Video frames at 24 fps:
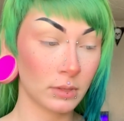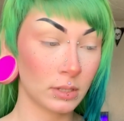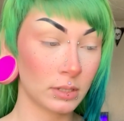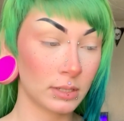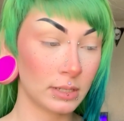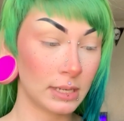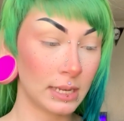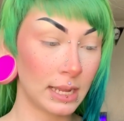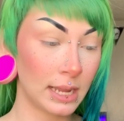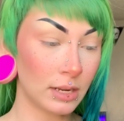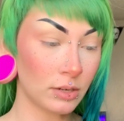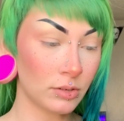
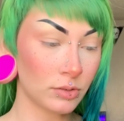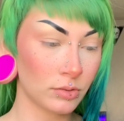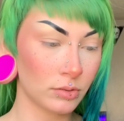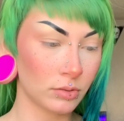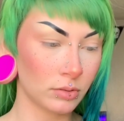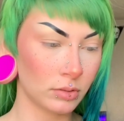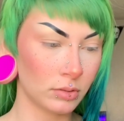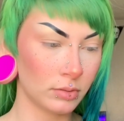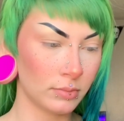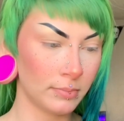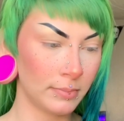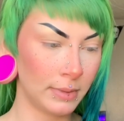
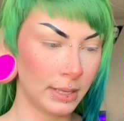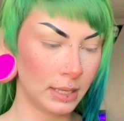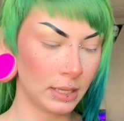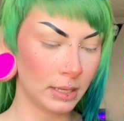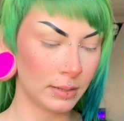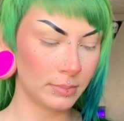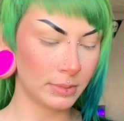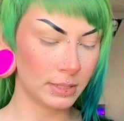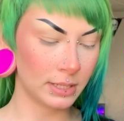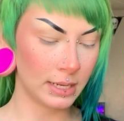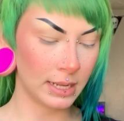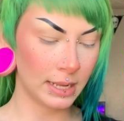natural
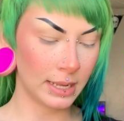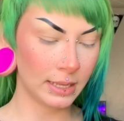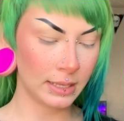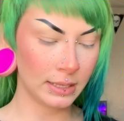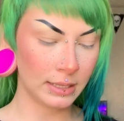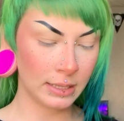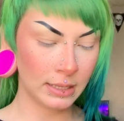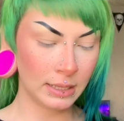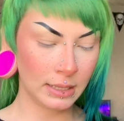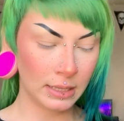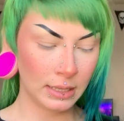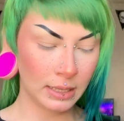makeup today.
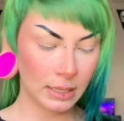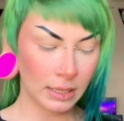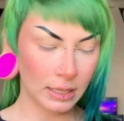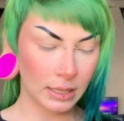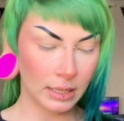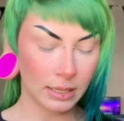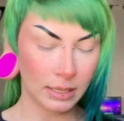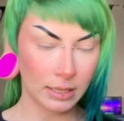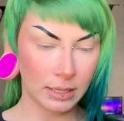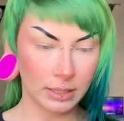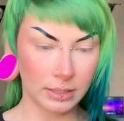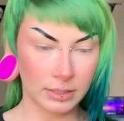
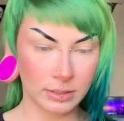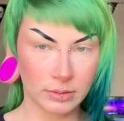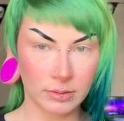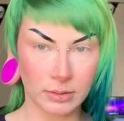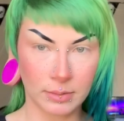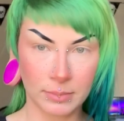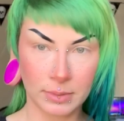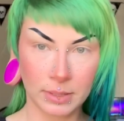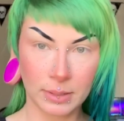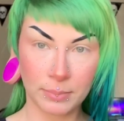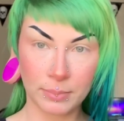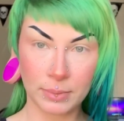So I'm
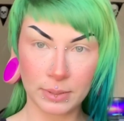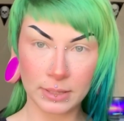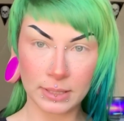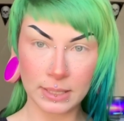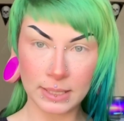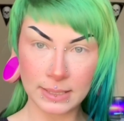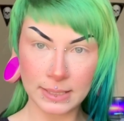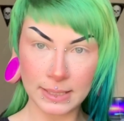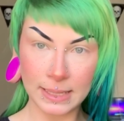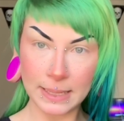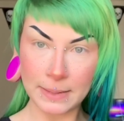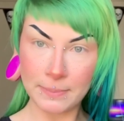gonna put
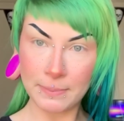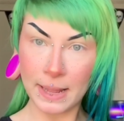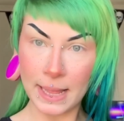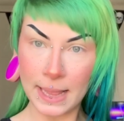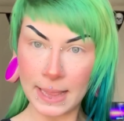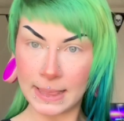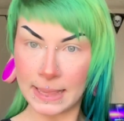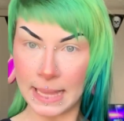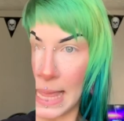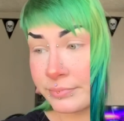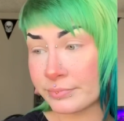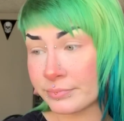this in my
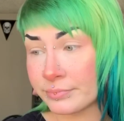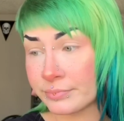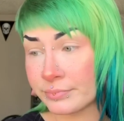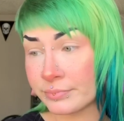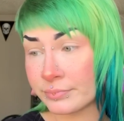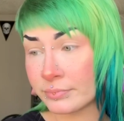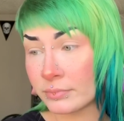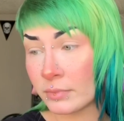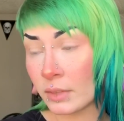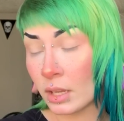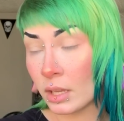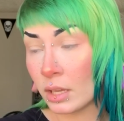lap.
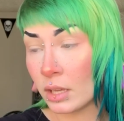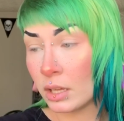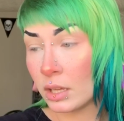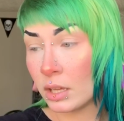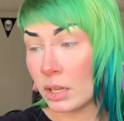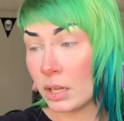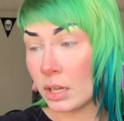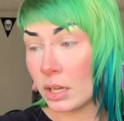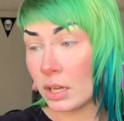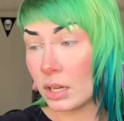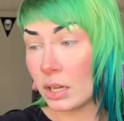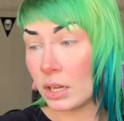
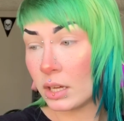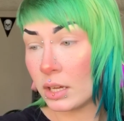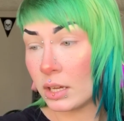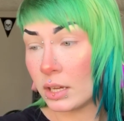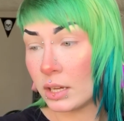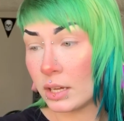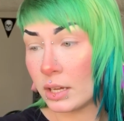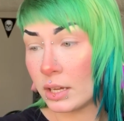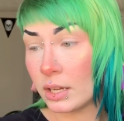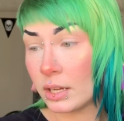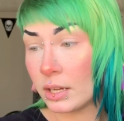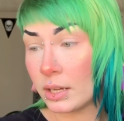
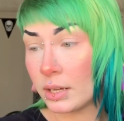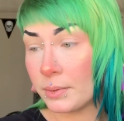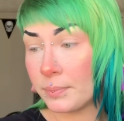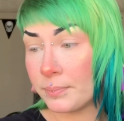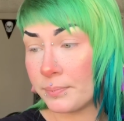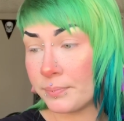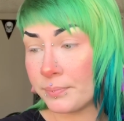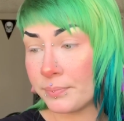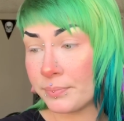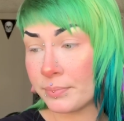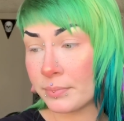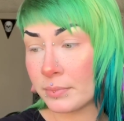
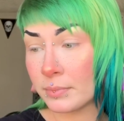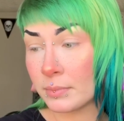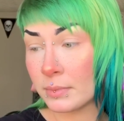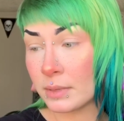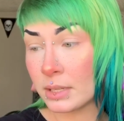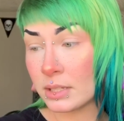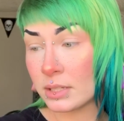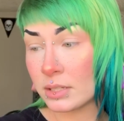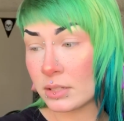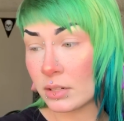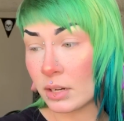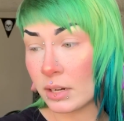I'm
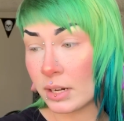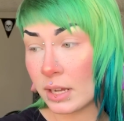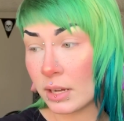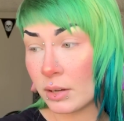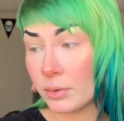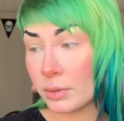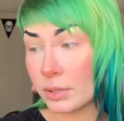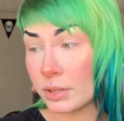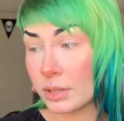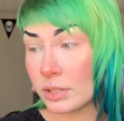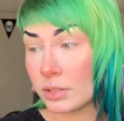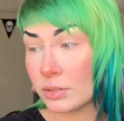gonna start out
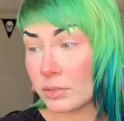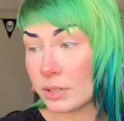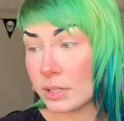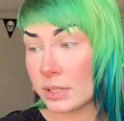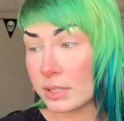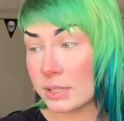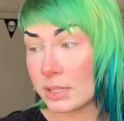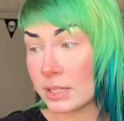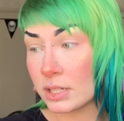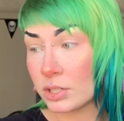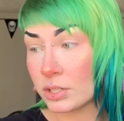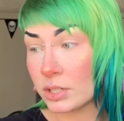with a
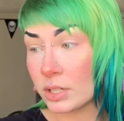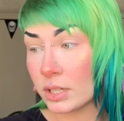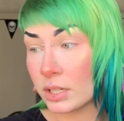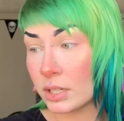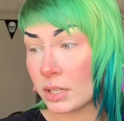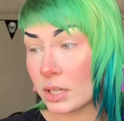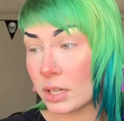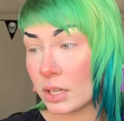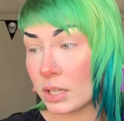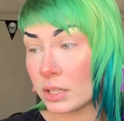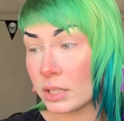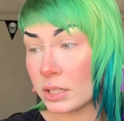transition
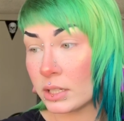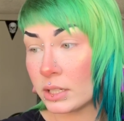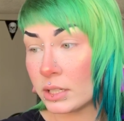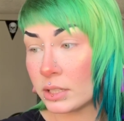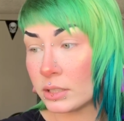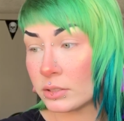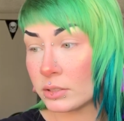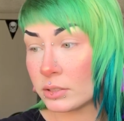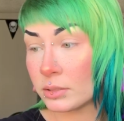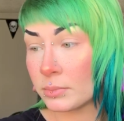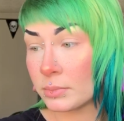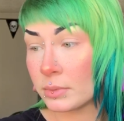color,
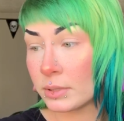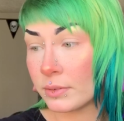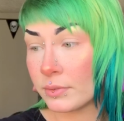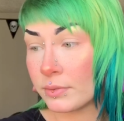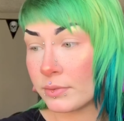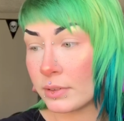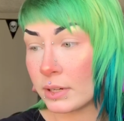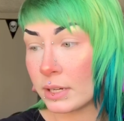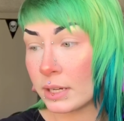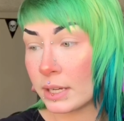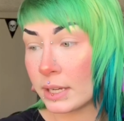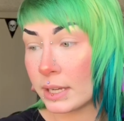so I'm
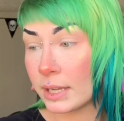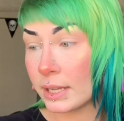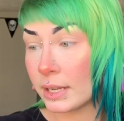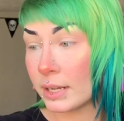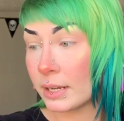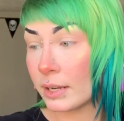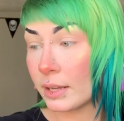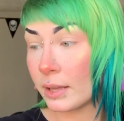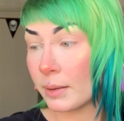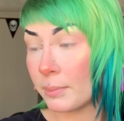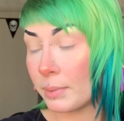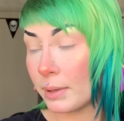gonna
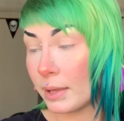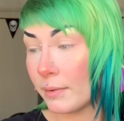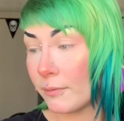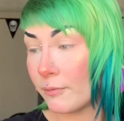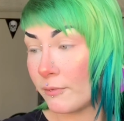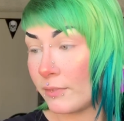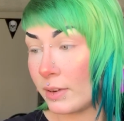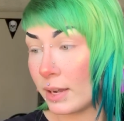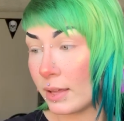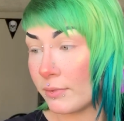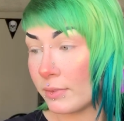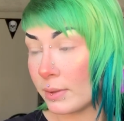find a big
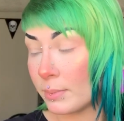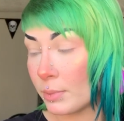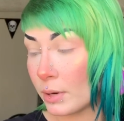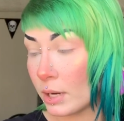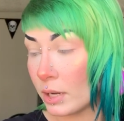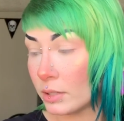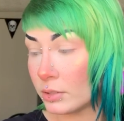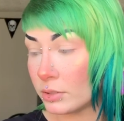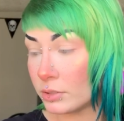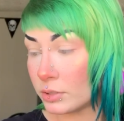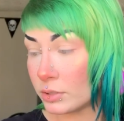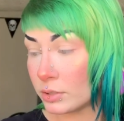fluffy
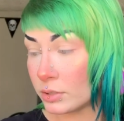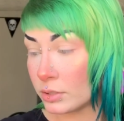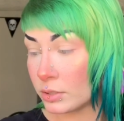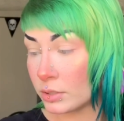brush,